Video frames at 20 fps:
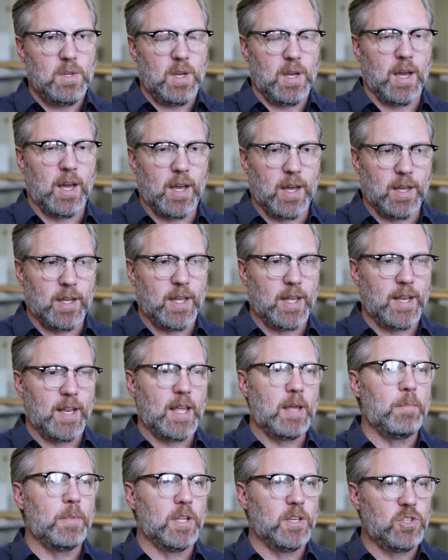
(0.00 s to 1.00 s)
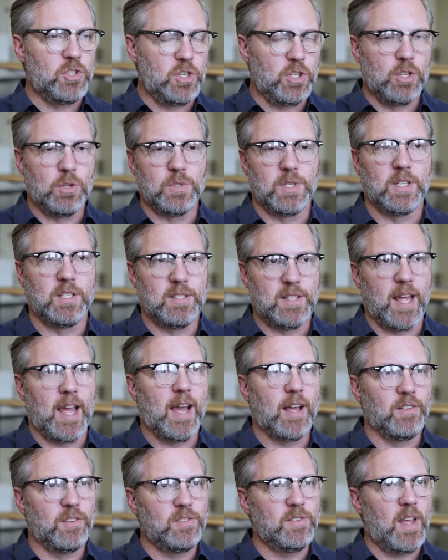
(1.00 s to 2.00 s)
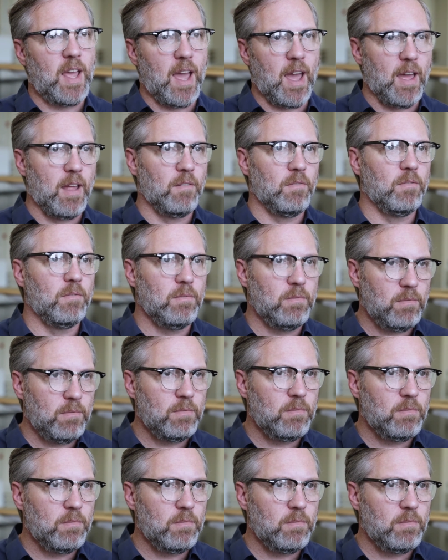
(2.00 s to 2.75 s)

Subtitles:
an image using dance and